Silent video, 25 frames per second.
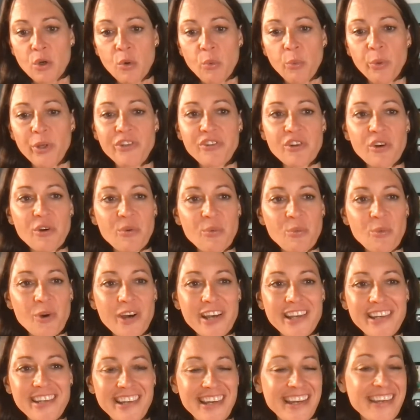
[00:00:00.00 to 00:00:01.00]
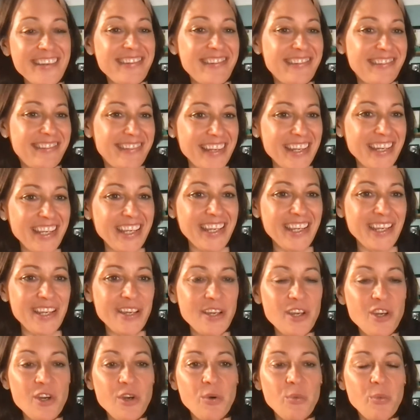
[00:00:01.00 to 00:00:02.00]
We don't want a city
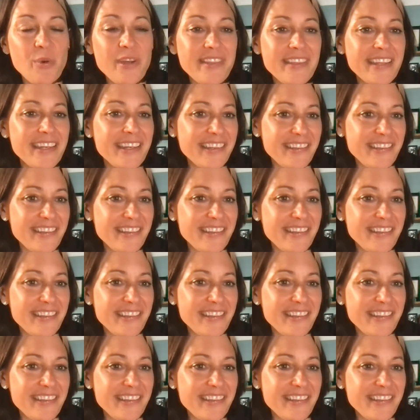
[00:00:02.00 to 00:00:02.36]
within